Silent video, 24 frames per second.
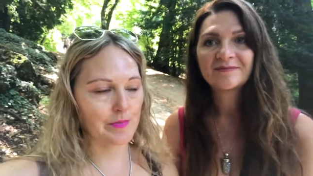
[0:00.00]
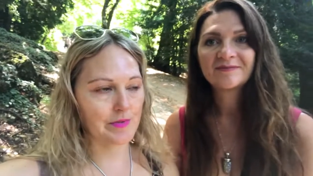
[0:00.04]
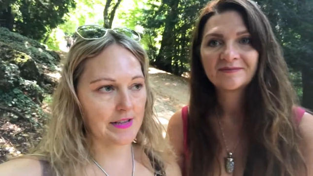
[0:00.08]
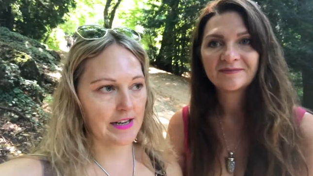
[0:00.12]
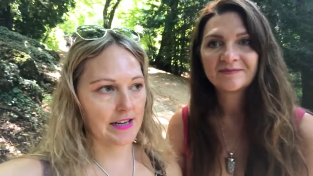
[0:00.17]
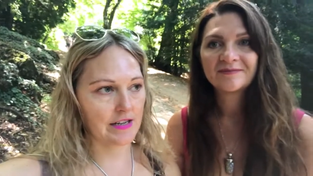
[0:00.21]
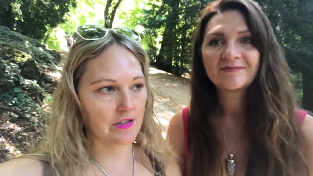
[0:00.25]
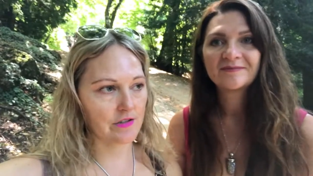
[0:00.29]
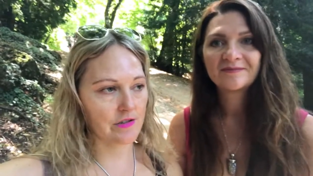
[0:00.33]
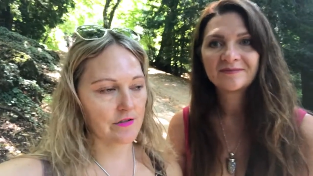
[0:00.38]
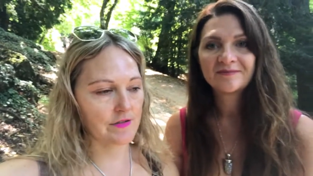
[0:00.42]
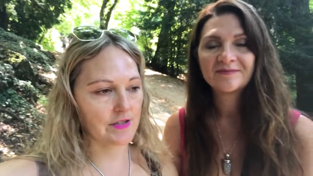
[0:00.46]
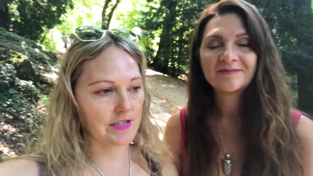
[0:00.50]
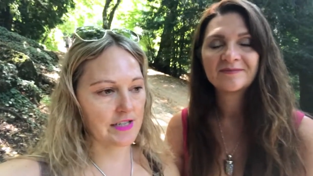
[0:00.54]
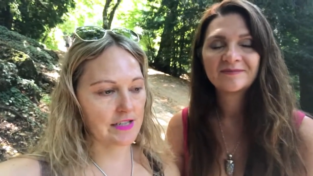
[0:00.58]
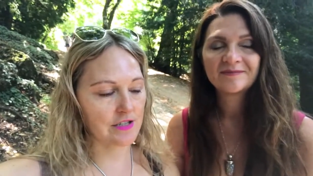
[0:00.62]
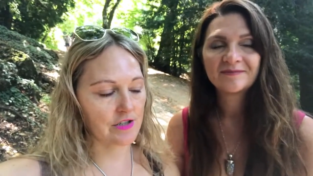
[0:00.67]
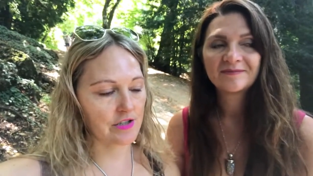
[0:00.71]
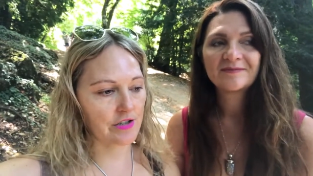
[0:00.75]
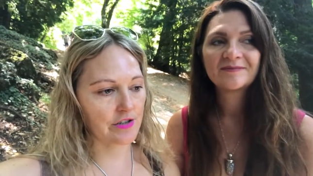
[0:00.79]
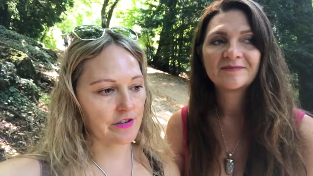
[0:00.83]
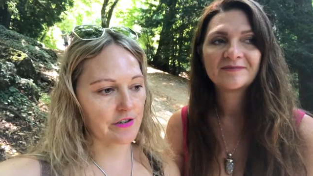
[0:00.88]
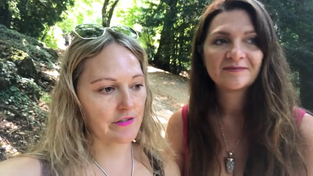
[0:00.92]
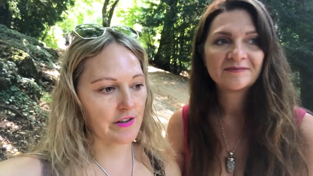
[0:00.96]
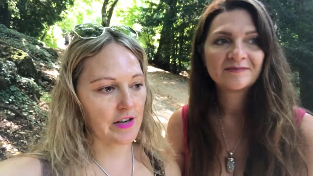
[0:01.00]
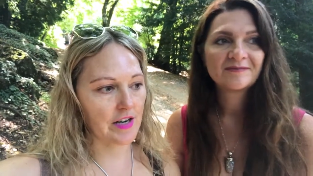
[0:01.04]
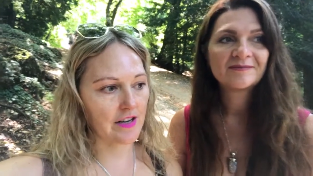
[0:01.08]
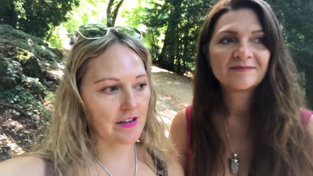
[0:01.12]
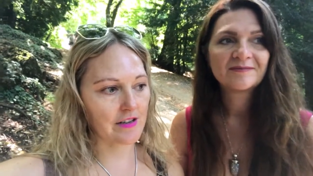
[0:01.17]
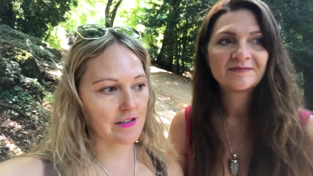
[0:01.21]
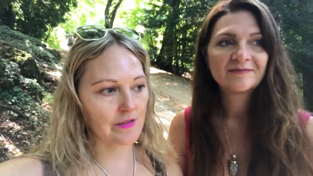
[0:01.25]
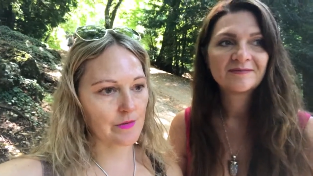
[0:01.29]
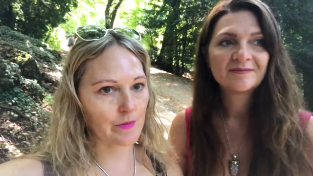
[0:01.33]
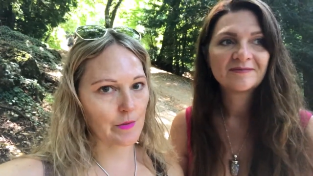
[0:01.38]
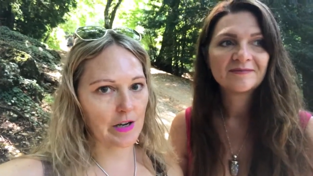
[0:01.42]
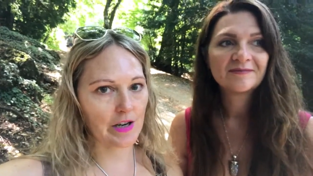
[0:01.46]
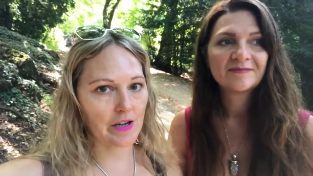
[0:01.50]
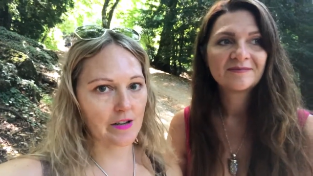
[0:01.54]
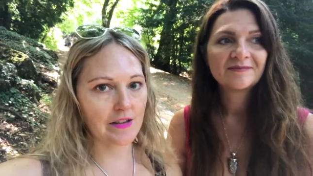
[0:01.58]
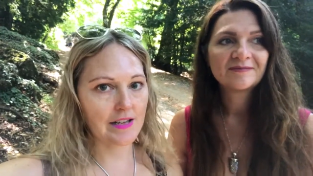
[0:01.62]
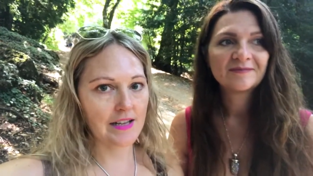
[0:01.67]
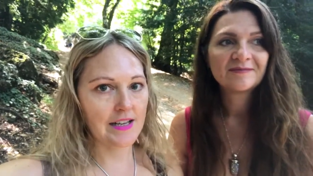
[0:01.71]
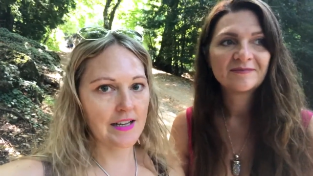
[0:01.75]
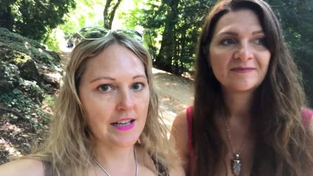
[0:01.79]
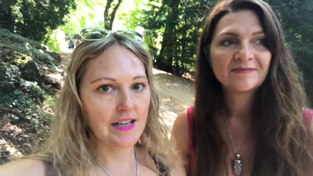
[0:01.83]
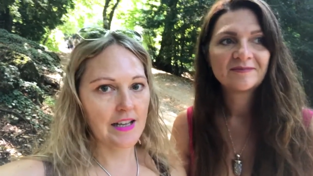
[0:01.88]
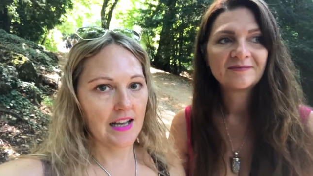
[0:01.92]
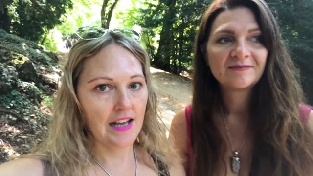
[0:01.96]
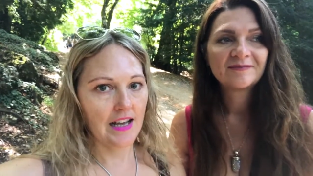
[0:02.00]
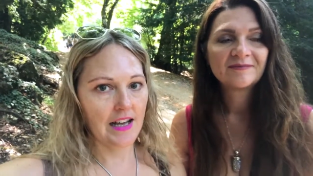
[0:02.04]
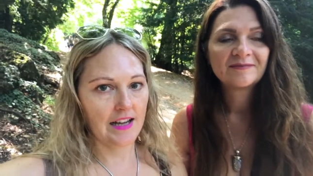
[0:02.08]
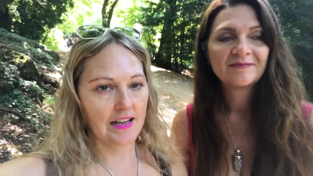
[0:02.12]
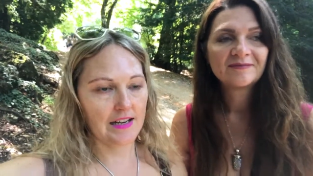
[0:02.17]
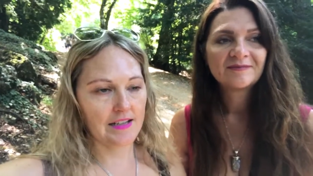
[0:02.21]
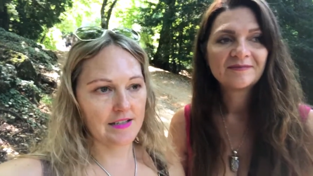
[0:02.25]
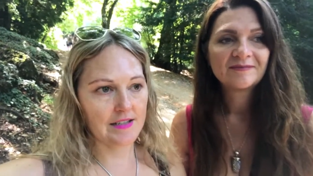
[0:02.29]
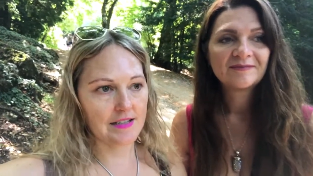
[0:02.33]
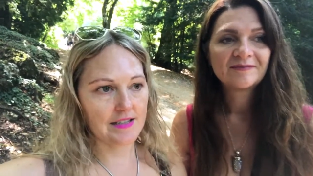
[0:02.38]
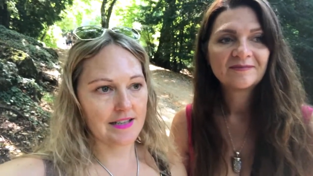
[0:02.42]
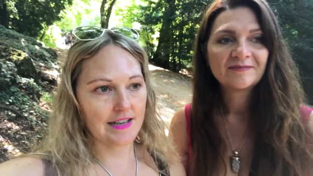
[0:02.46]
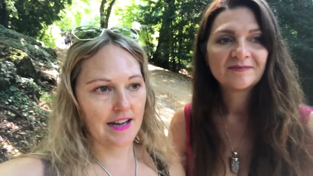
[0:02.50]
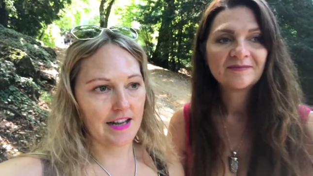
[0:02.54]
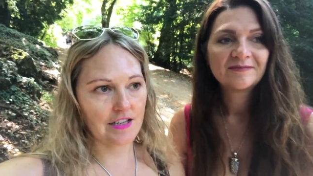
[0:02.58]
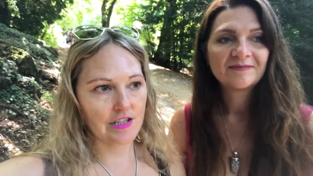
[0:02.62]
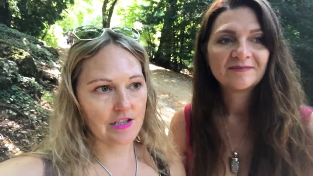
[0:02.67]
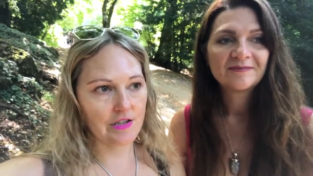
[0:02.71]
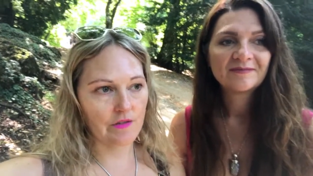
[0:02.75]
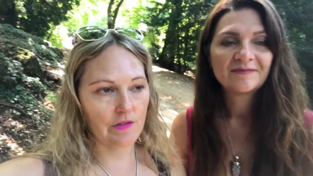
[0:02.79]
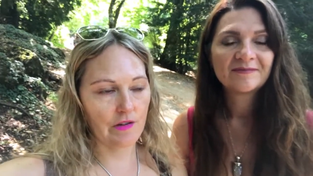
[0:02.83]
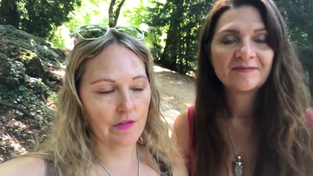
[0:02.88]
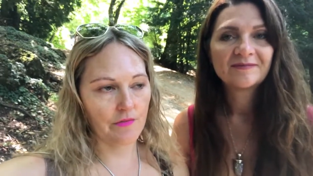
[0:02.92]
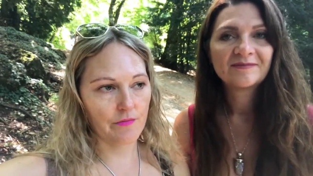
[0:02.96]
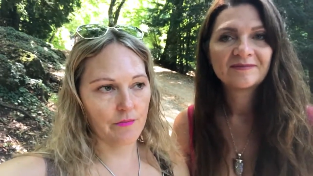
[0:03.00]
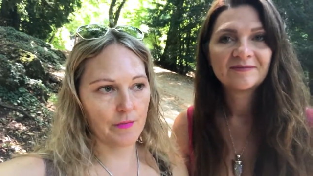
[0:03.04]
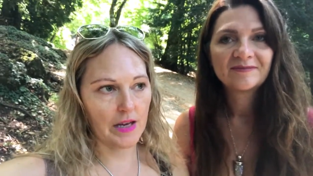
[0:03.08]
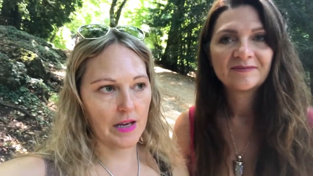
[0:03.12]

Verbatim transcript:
Speaker 1: statue of Saint Joan of Arc as well, and a statue of